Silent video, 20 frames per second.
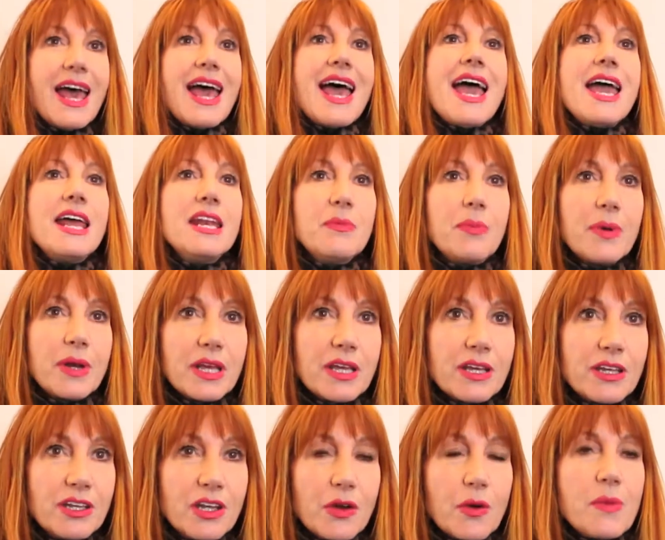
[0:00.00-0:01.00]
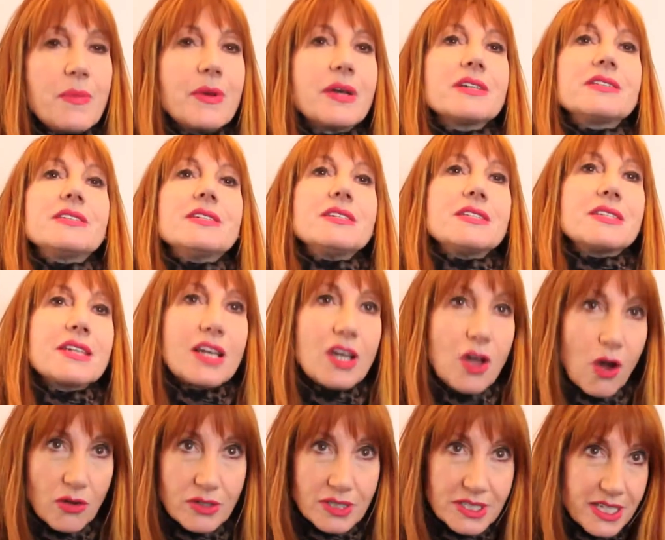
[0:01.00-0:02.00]
Anybody can do it, because it's the
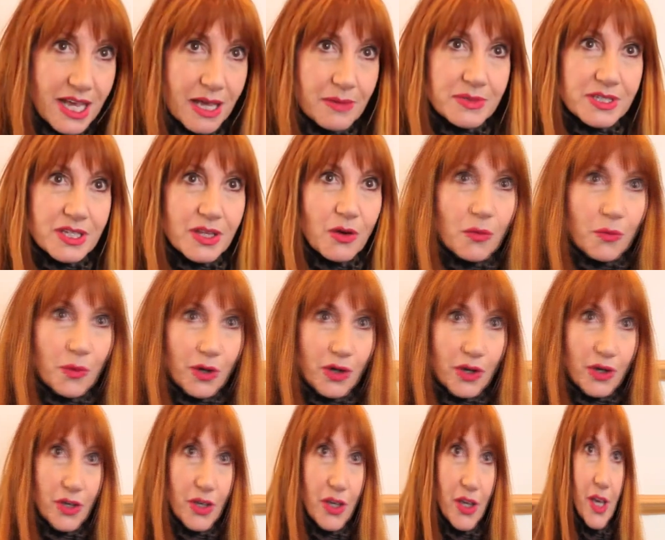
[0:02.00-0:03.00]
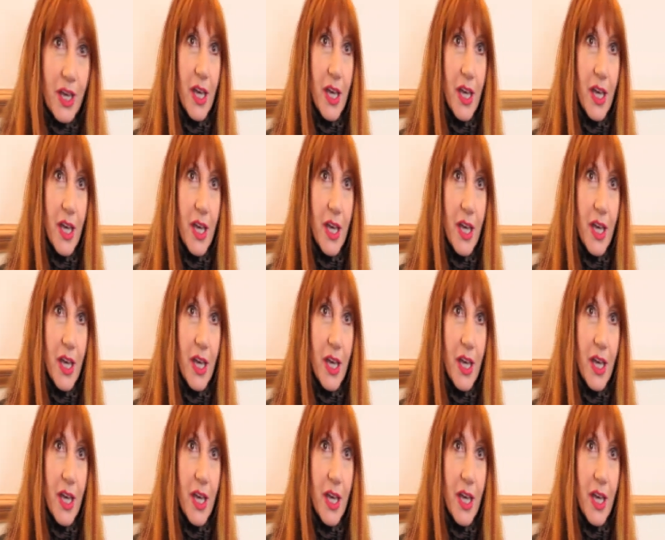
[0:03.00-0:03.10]
concepts that work.